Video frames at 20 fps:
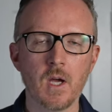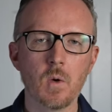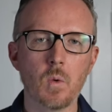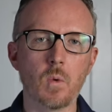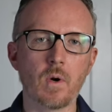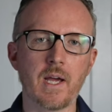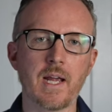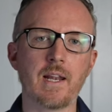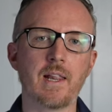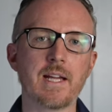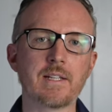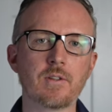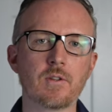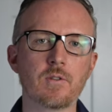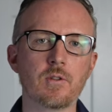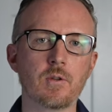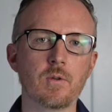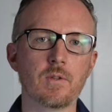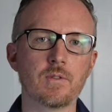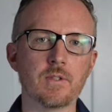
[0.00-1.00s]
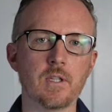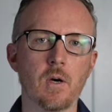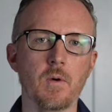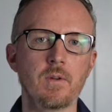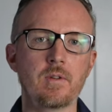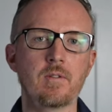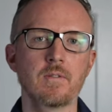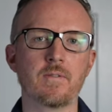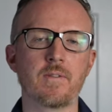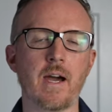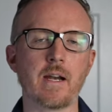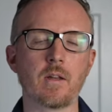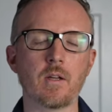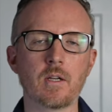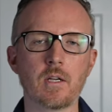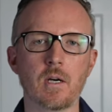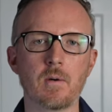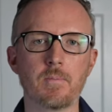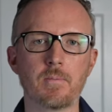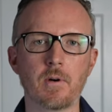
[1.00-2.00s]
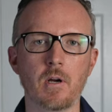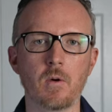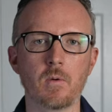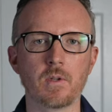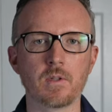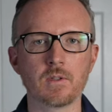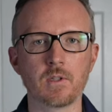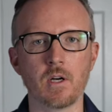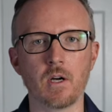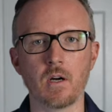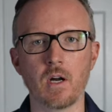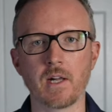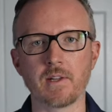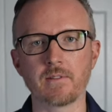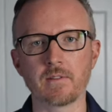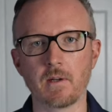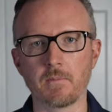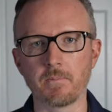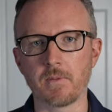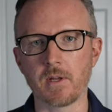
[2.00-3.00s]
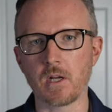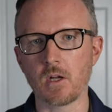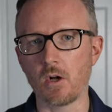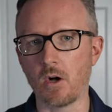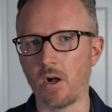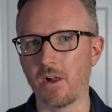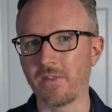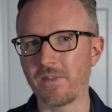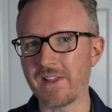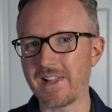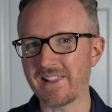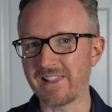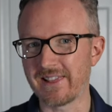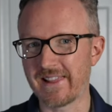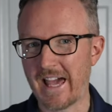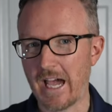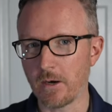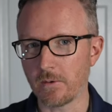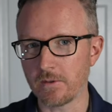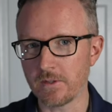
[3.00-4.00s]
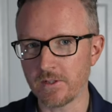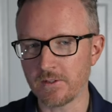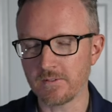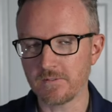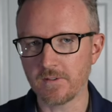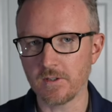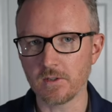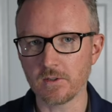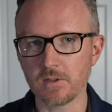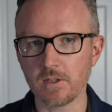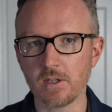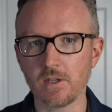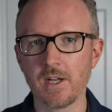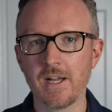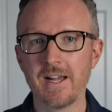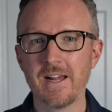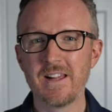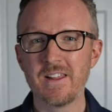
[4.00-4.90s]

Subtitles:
What I'd like to do is go into Final Cut Pro and turn on something called the loudness filter.